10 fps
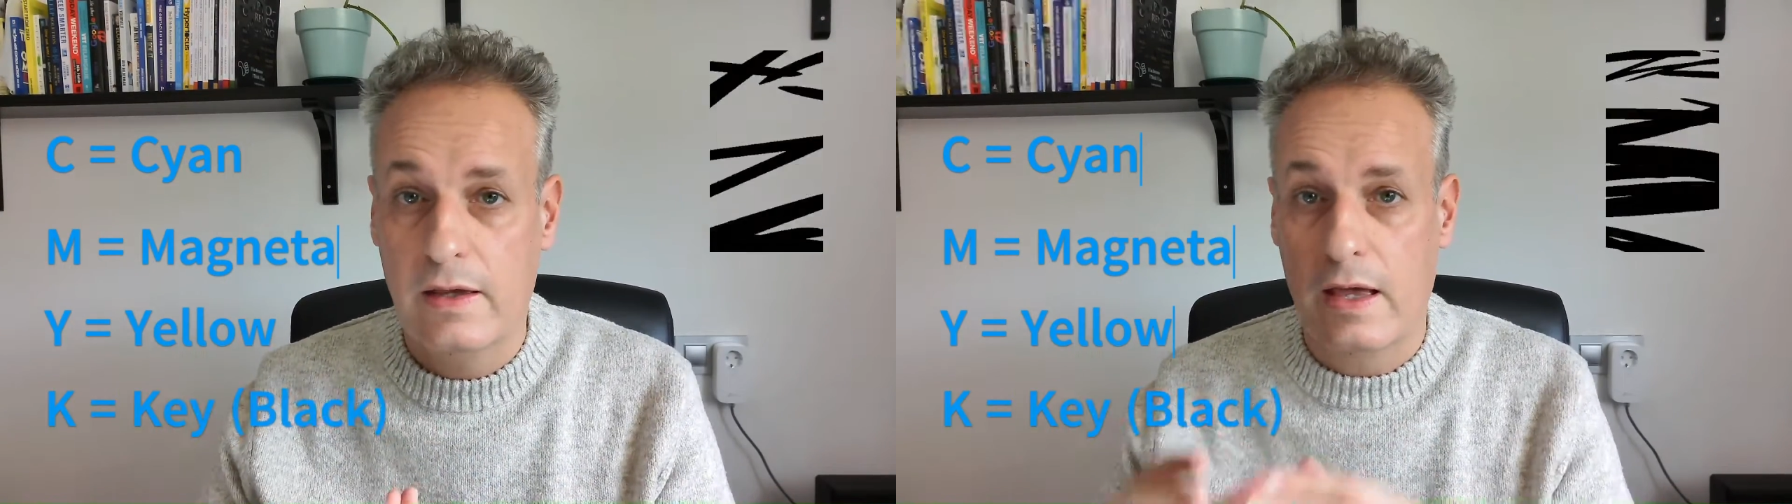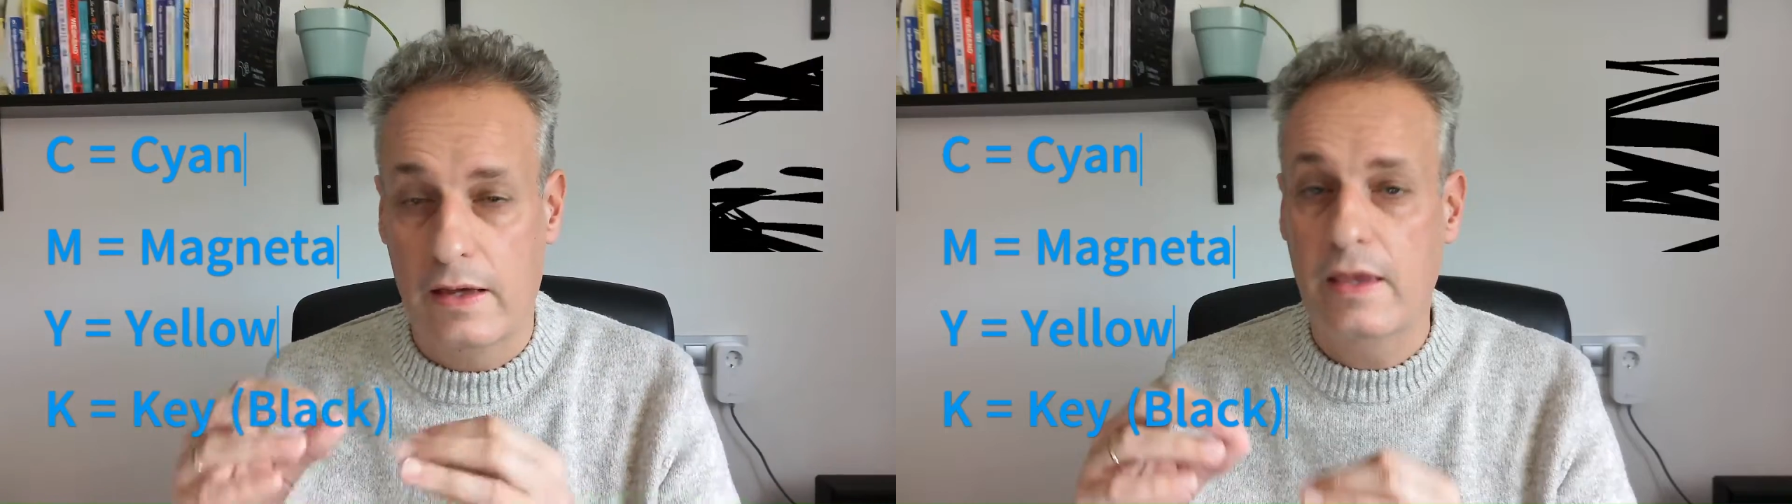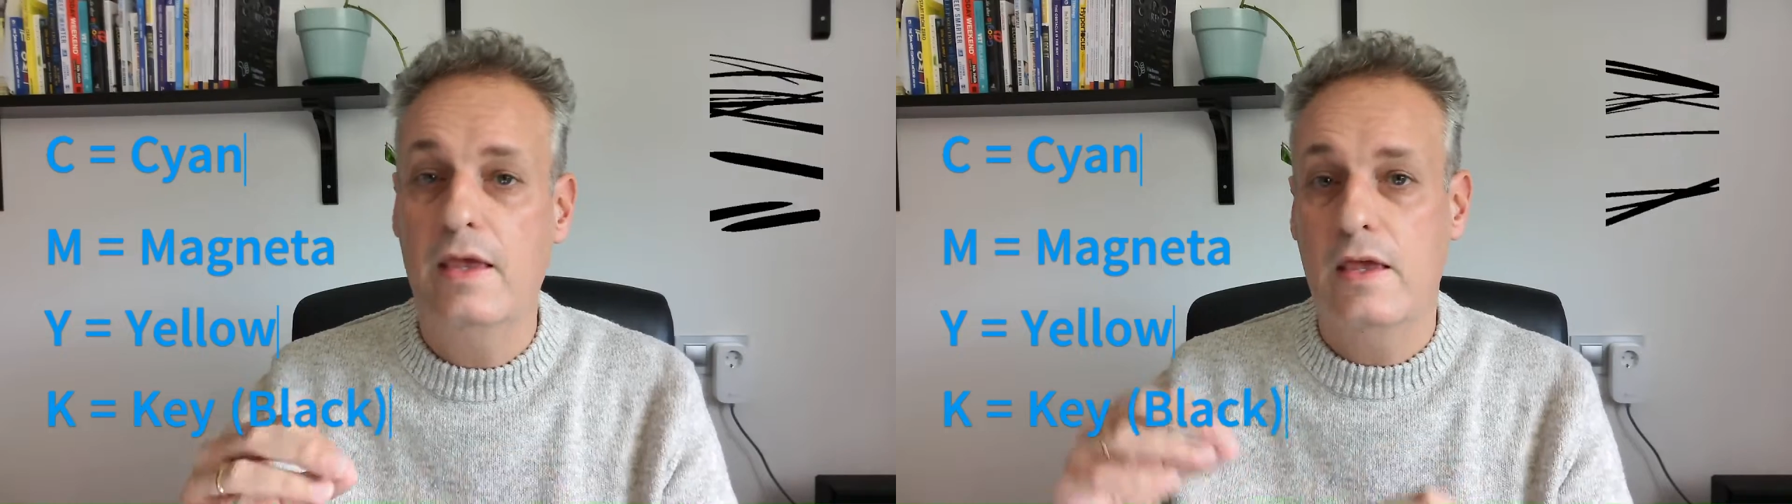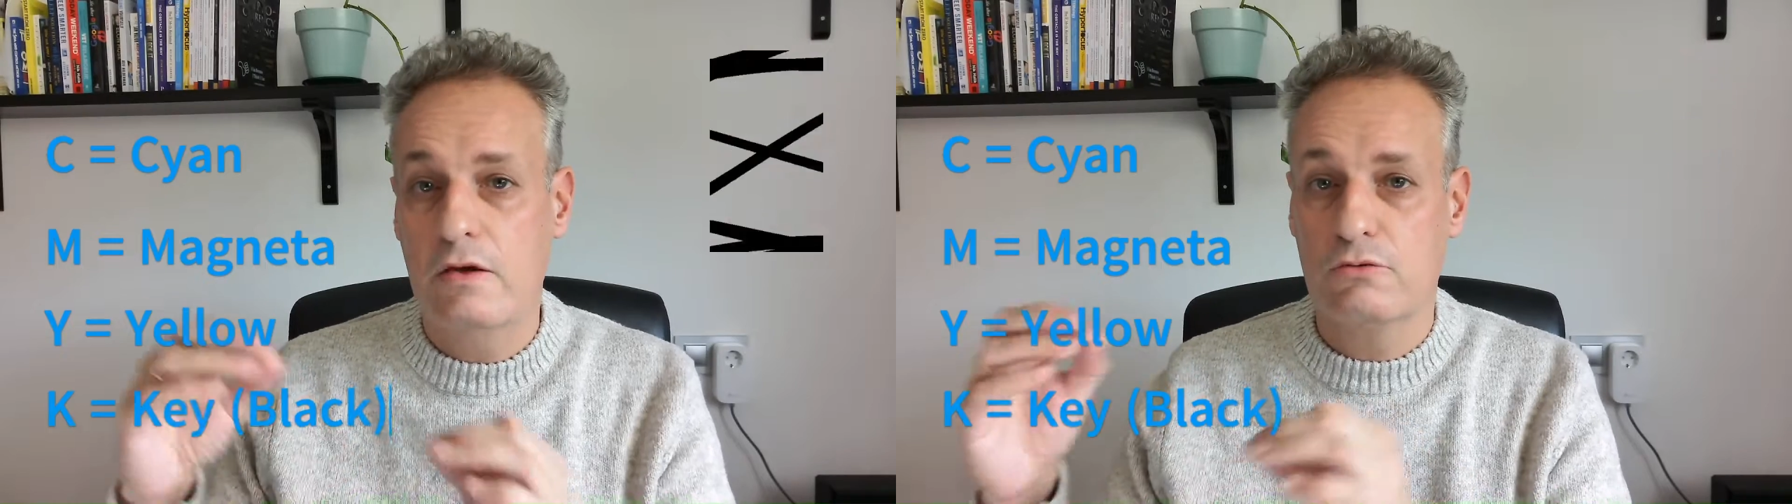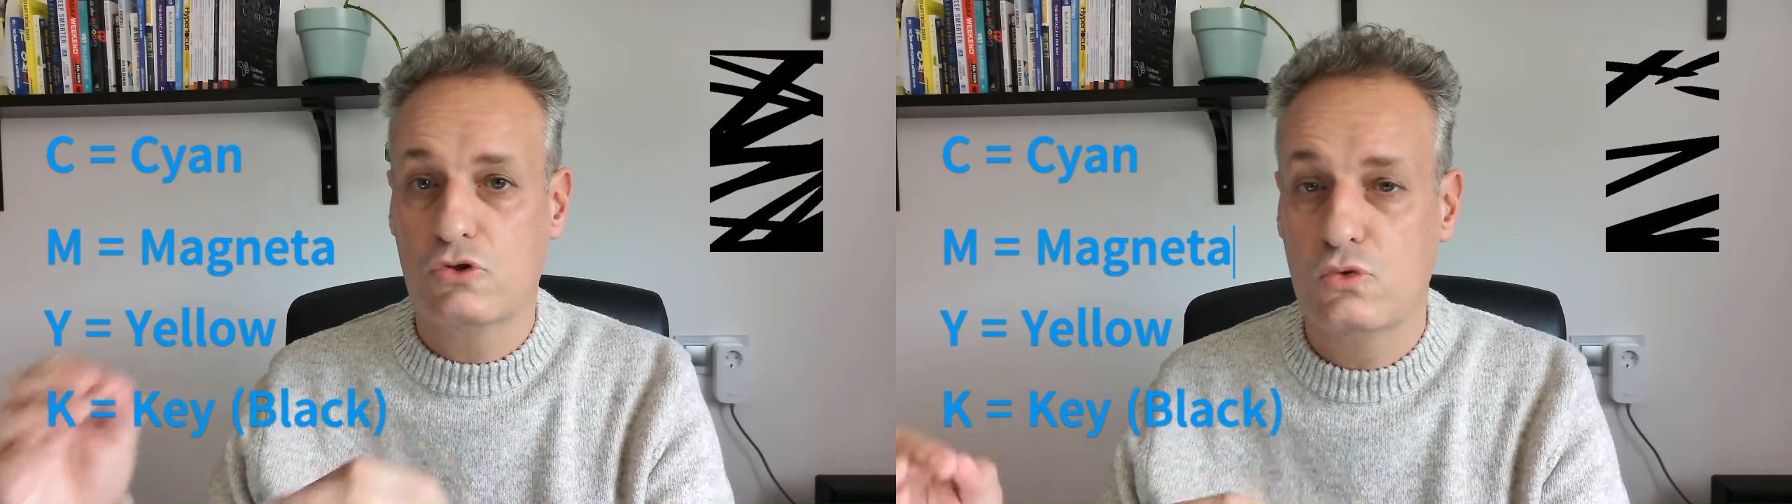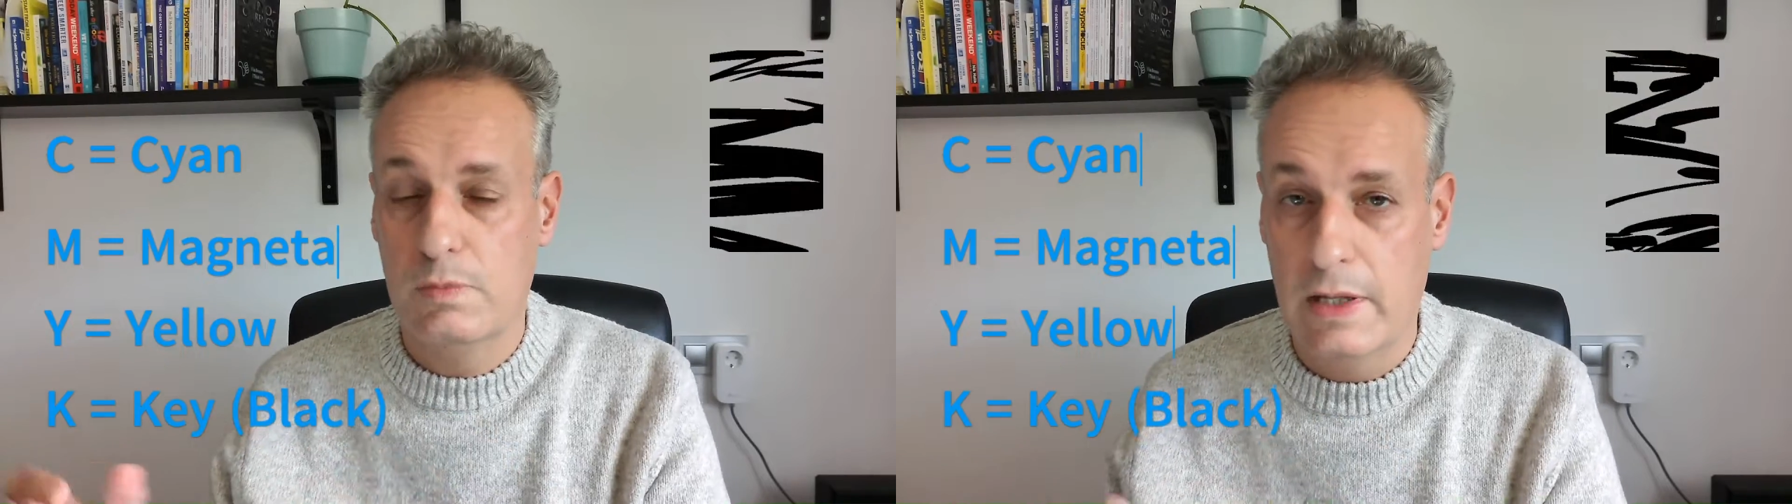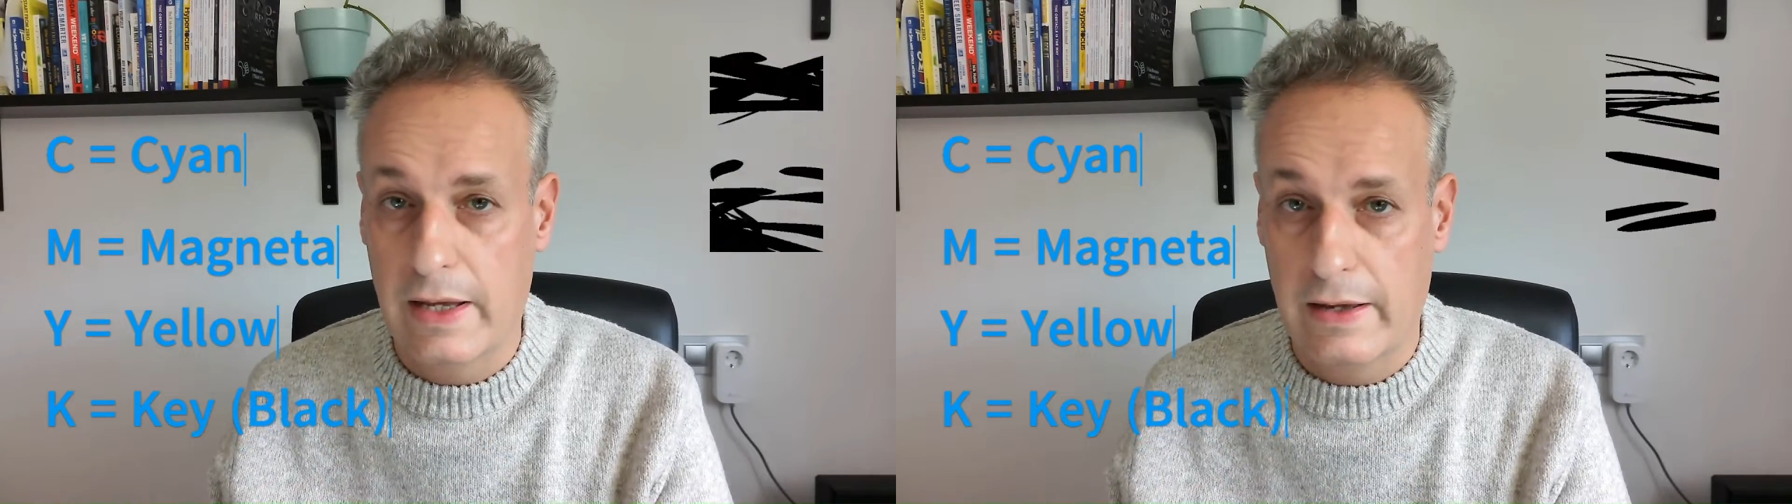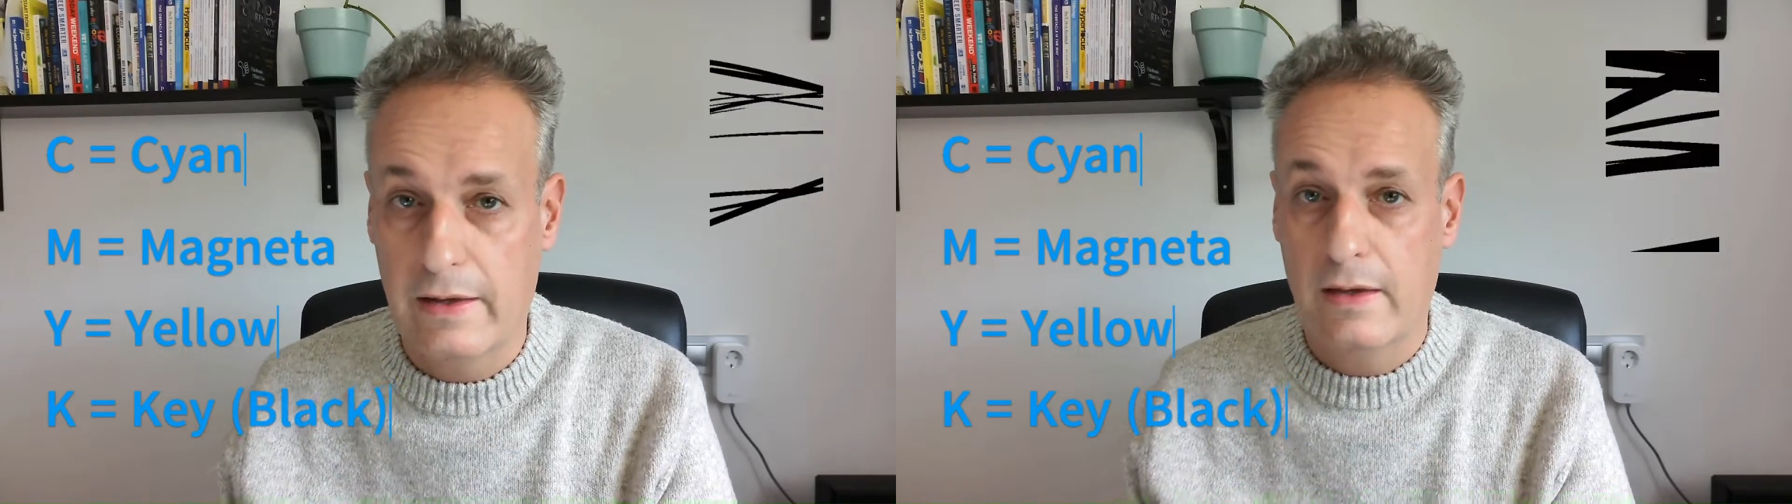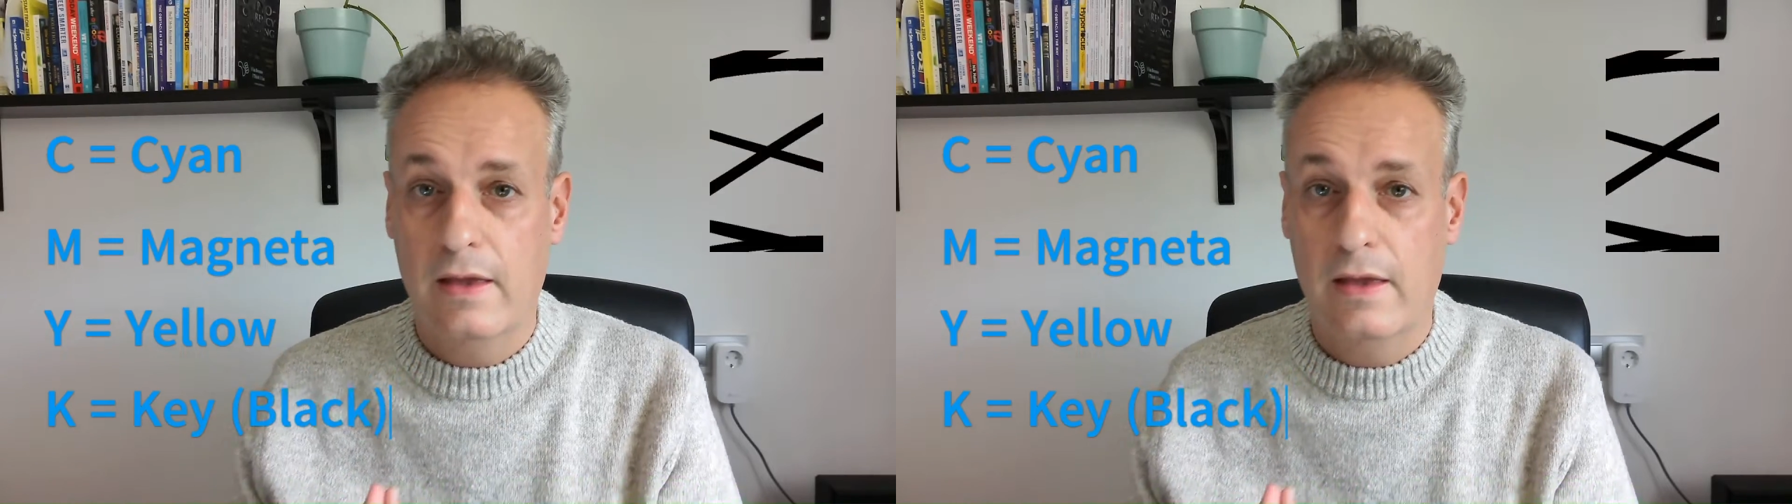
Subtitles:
And key equals to black.